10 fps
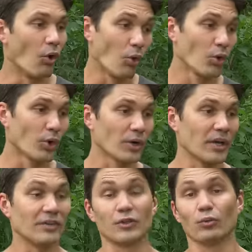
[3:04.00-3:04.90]
Or
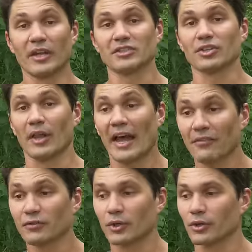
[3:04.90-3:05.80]
if you wait until
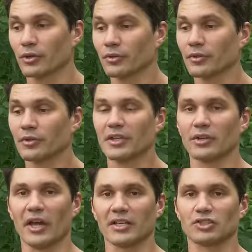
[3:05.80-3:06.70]
after the
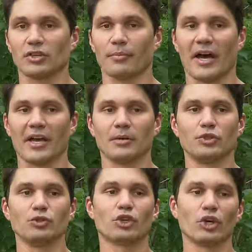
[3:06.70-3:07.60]
election to buy them,
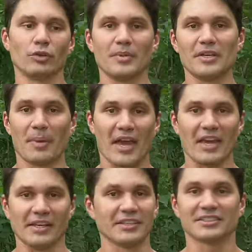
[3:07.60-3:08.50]
you could be
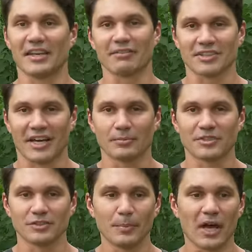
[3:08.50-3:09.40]
paying 7
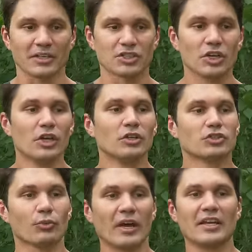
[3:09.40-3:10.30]
times as much.
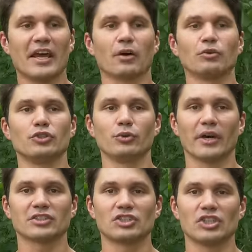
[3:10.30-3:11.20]
So right now,
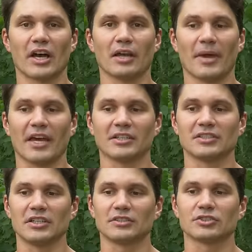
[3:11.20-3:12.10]
USGI
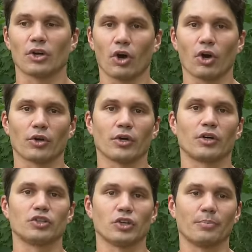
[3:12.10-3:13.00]
magazines are
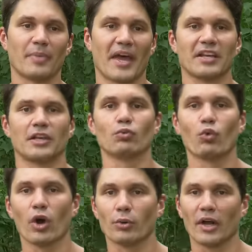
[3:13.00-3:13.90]
a good bet. And
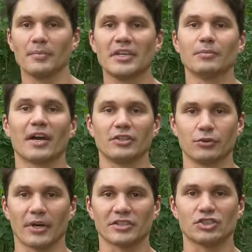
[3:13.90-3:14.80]
what do I mean by
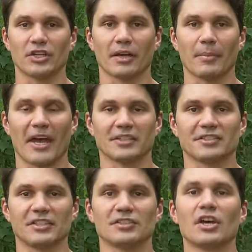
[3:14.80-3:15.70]
USGI
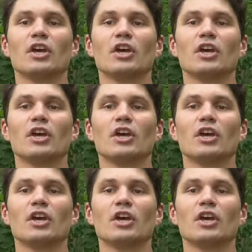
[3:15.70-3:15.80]
magazines?